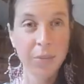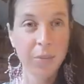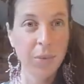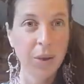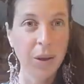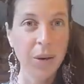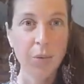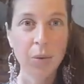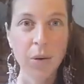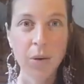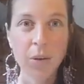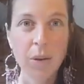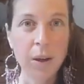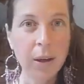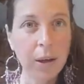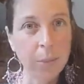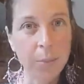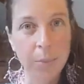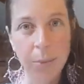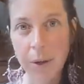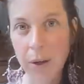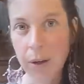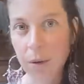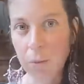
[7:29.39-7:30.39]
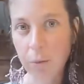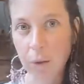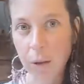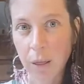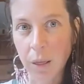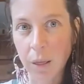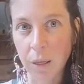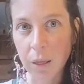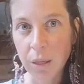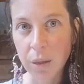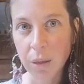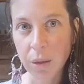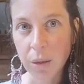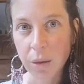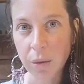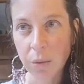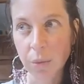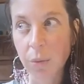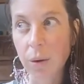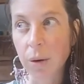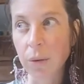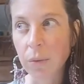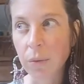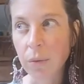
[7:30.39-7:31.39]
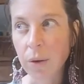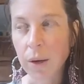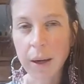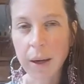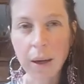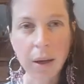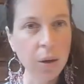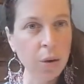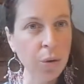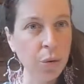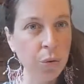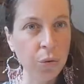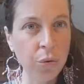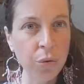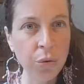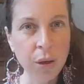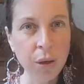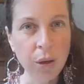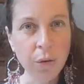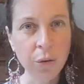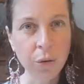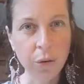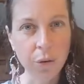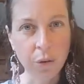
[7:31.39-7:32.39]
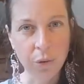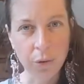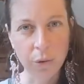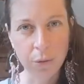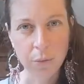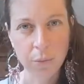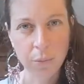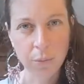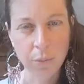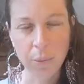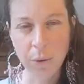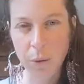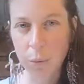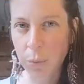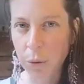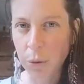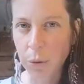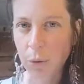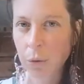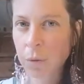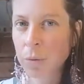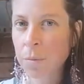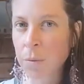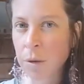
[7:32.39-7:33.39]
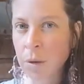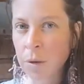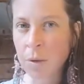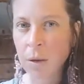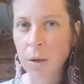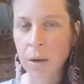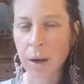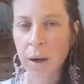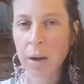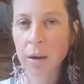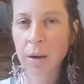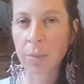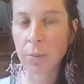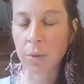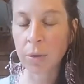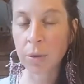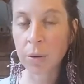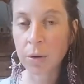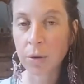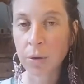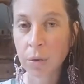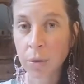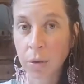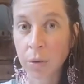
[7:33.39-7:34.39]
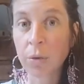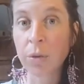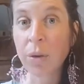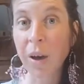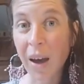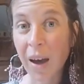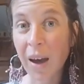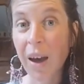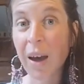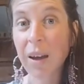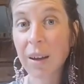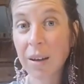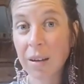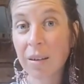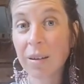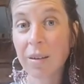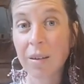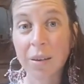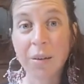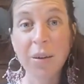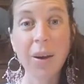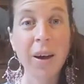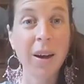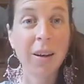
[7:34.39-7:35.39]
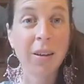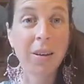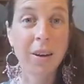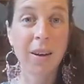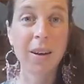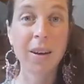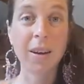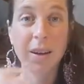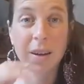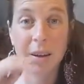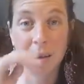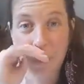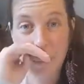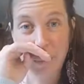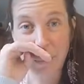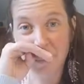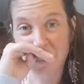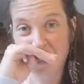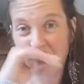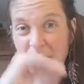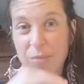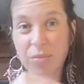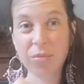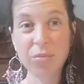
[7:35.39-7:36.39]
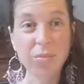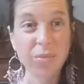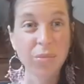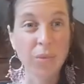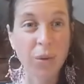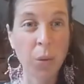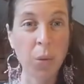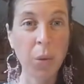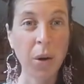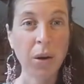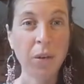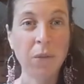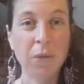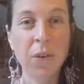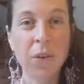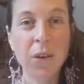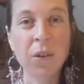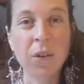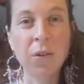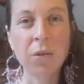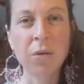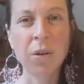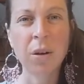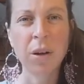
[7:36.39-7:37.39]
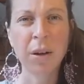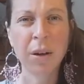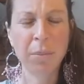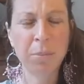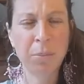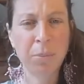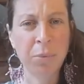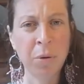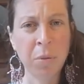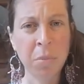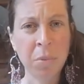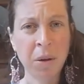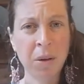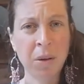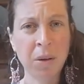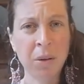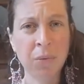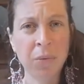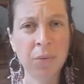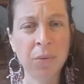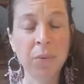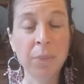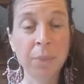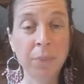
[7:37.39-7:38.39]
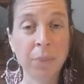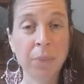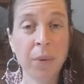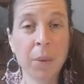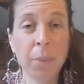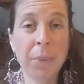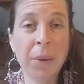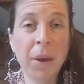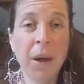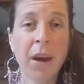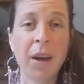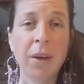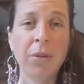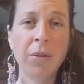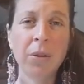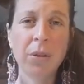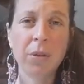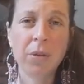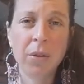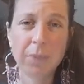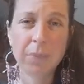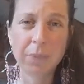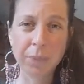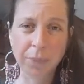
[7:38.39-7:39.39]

it was like being with with like creatures between humans and animals who had had like quite visceral and primitive behaviors.